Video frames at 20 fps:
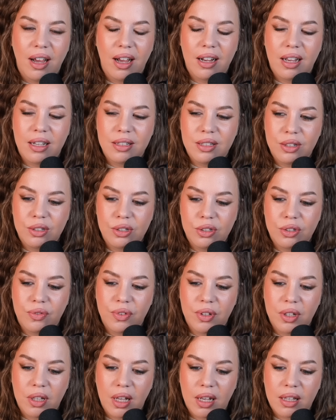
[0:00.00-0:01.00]
I guess I just
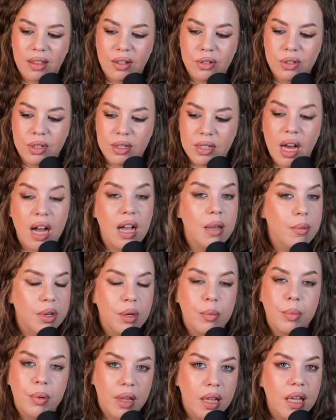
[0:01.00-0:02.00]
feel like there's a time and
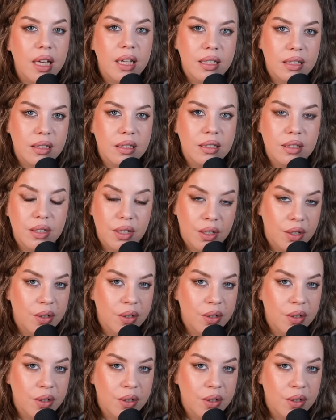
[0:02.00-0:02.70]
a place, you